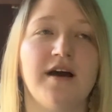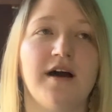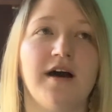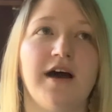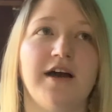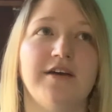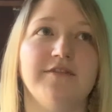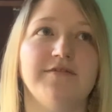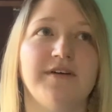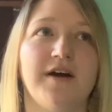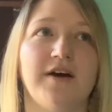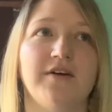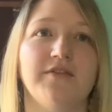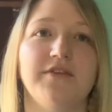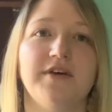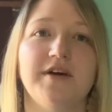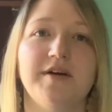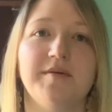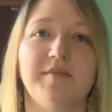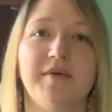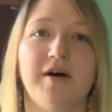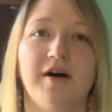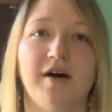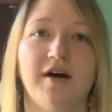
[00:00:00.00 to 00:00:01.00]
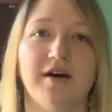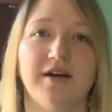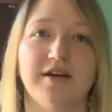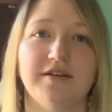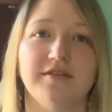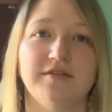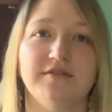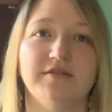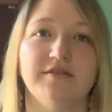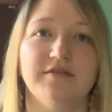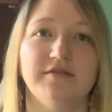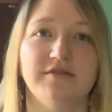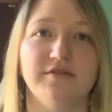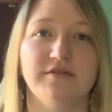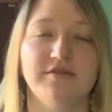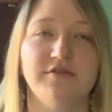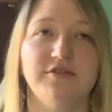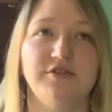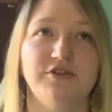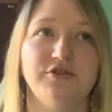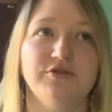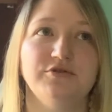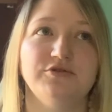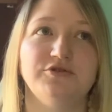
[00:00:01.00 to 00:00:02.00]
I found them on
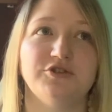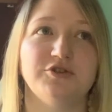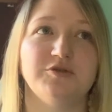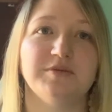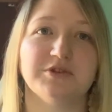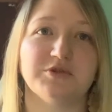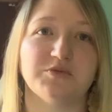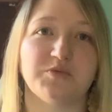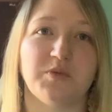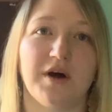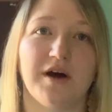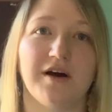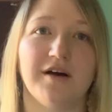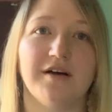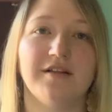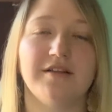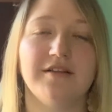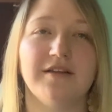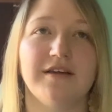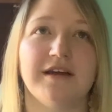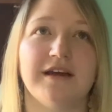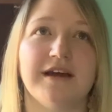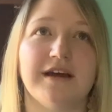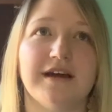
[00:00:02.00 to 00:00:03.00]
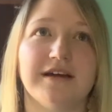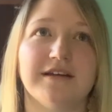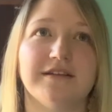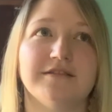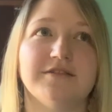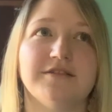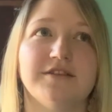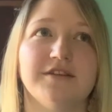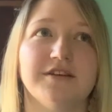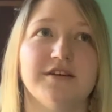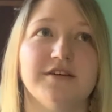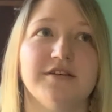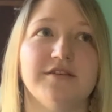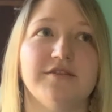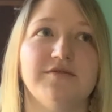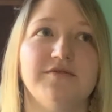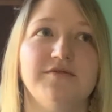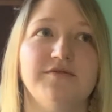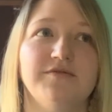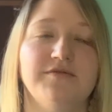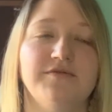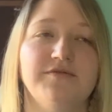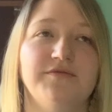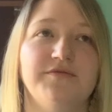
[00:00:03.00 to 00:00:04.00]
YouTube as well, and the
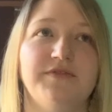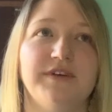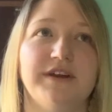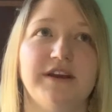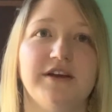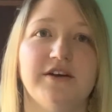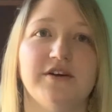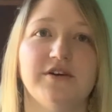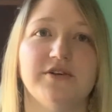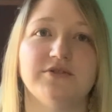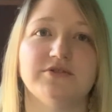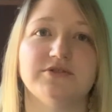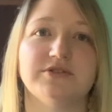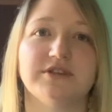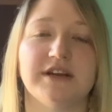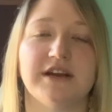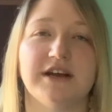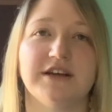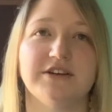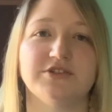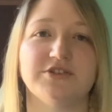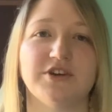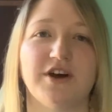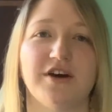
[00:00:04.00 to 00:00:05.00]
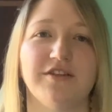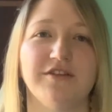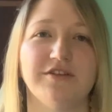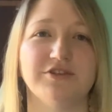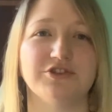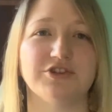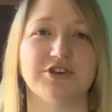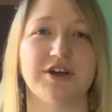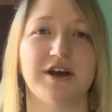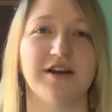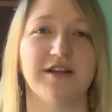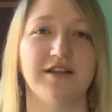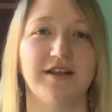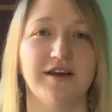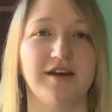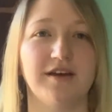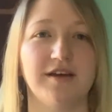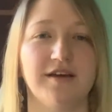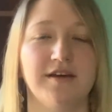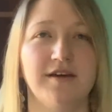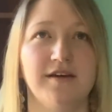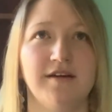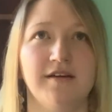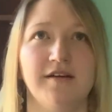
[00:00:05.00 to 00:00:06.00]
videos that I saw, they're just kind of like
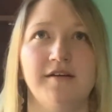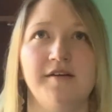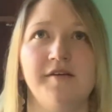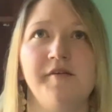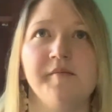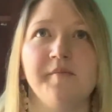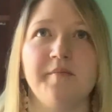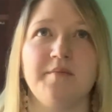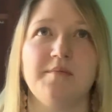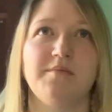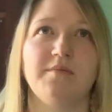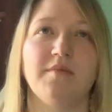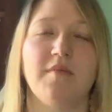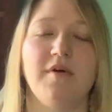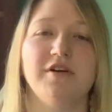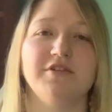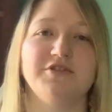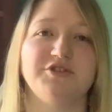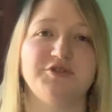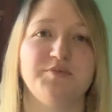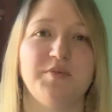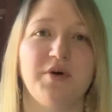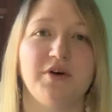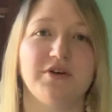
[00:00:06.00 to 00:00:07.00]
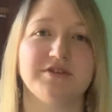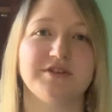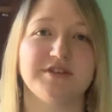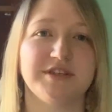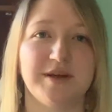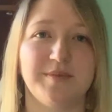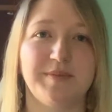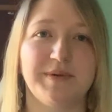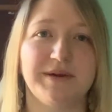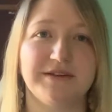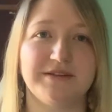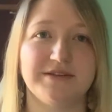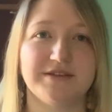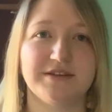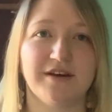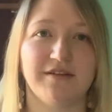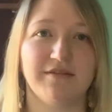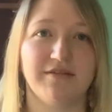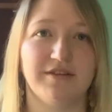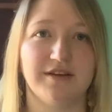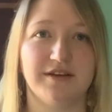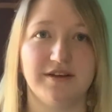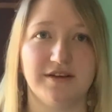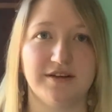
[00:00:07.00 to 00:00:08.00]
small snippets
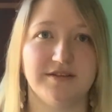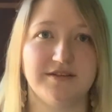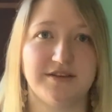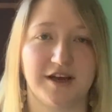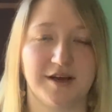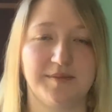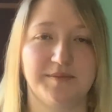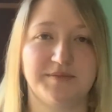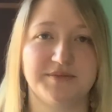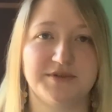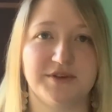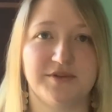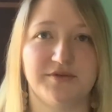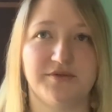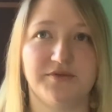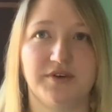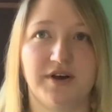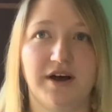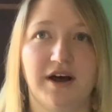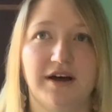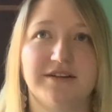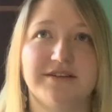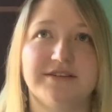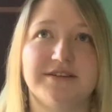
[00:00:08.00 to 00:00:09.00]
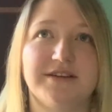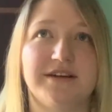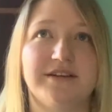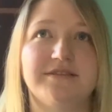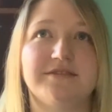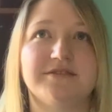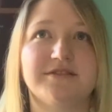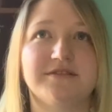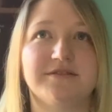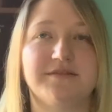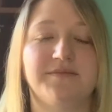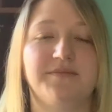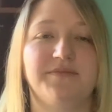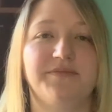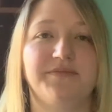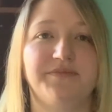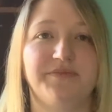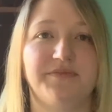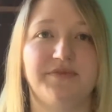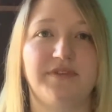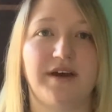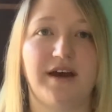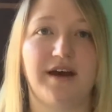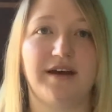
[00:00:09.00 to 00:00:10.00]
of the types of content
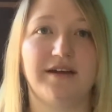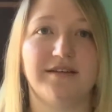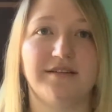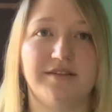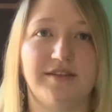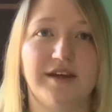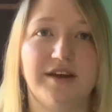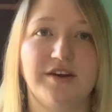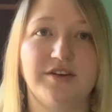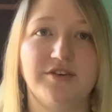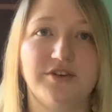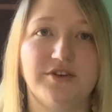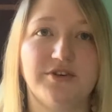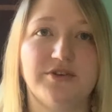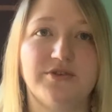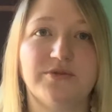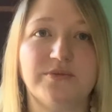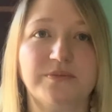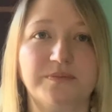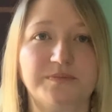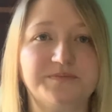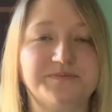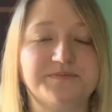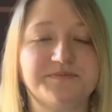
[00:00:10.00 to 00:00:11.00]
that they do,